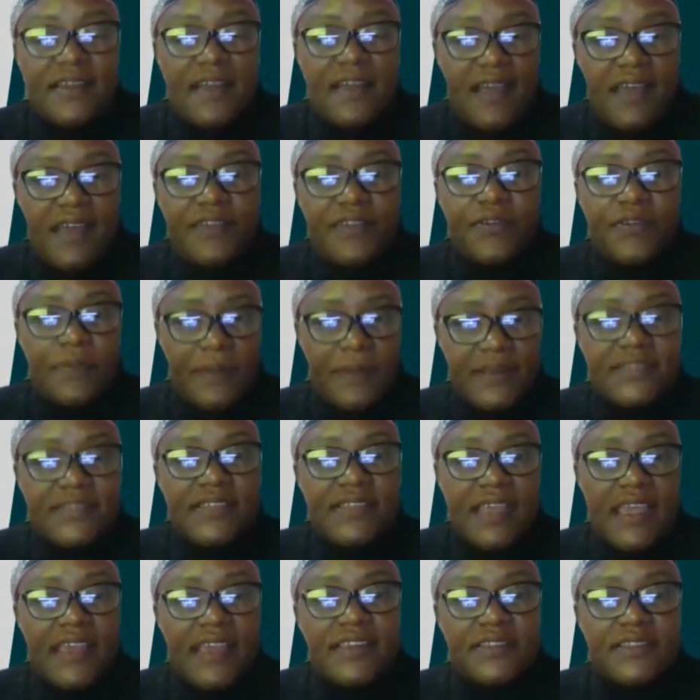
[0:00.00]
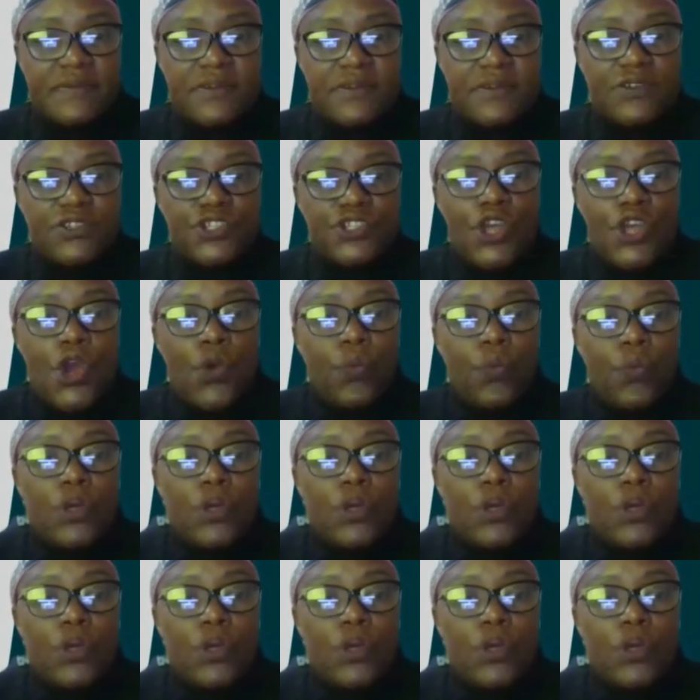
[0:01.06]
Yeah, 100%. Because